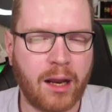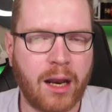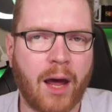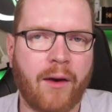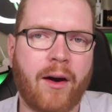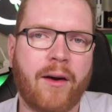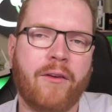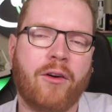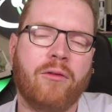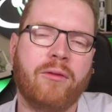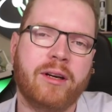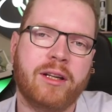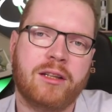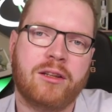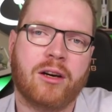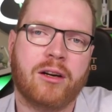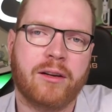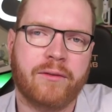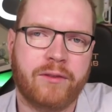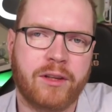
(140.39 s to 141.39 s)
Now, I've already
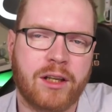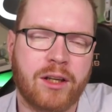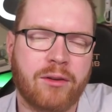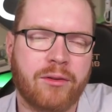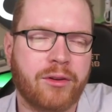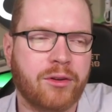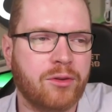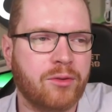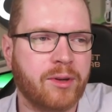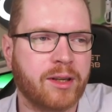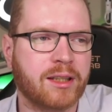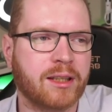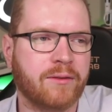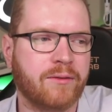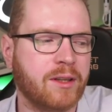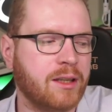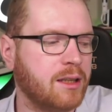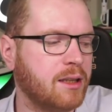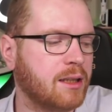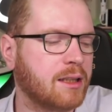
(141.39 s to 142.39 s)
done a video on the new
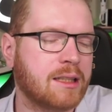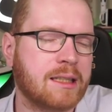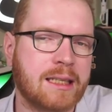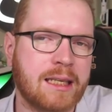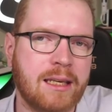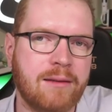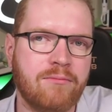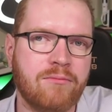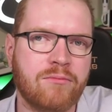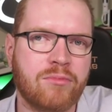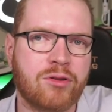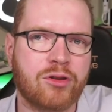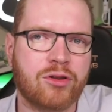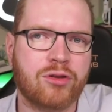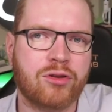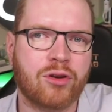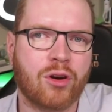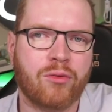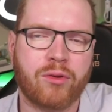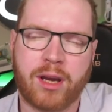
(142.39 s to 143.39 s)
SRV. It
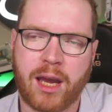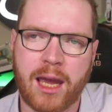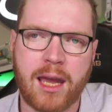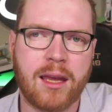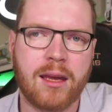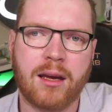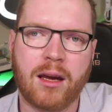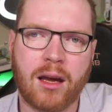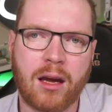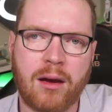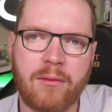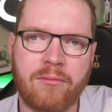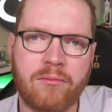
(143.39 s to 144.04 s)
seems okay,